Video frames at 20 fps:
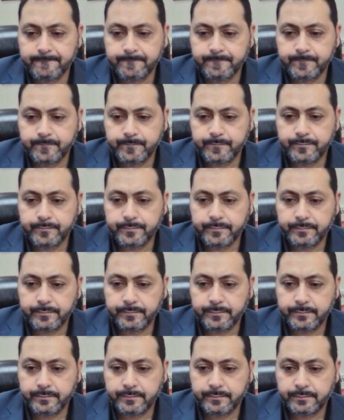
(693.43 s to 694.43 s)

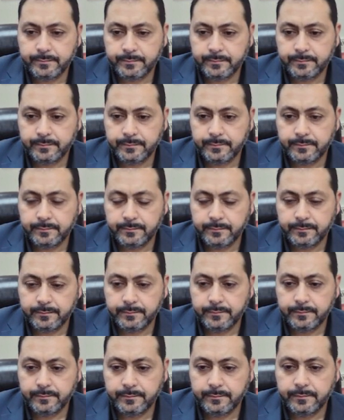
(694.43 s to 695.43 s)

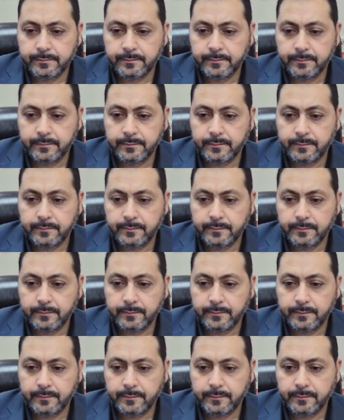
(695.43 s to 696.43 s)

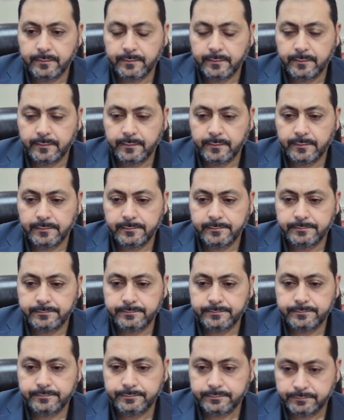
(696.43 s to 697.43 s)

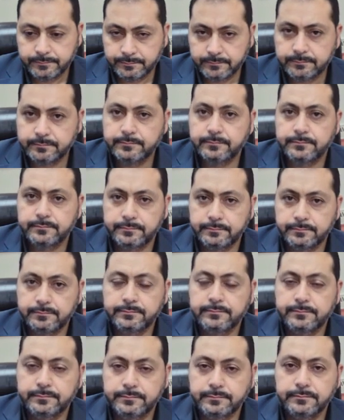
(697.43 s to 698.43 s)

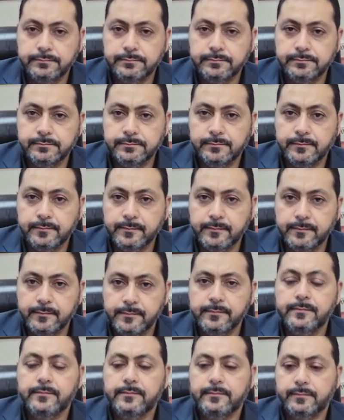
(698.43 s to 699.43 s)

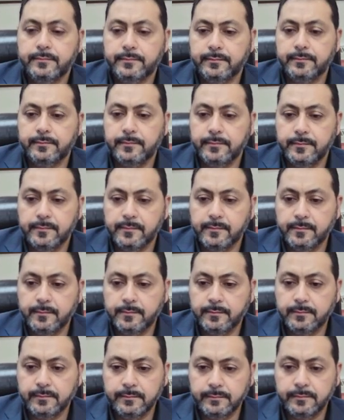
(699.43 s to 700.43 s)

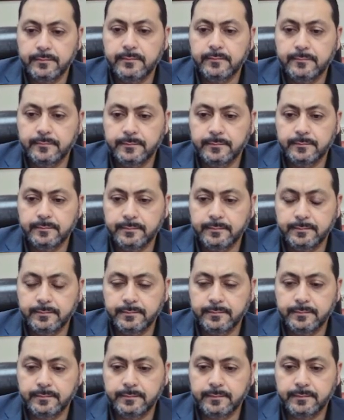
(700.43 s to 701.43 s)
The person shown says nothing.